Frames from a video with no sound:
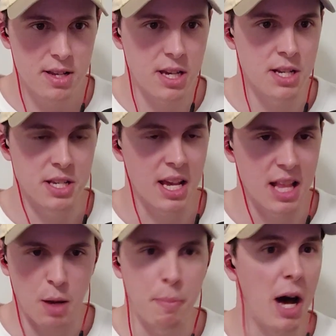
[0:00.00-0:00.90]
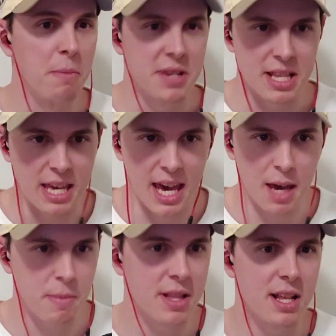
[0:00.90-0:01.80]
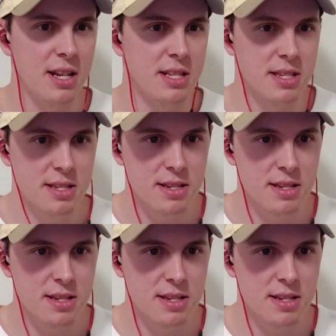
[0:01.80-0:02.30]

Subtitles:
Yeah, just get like pumped in the game, and then it's.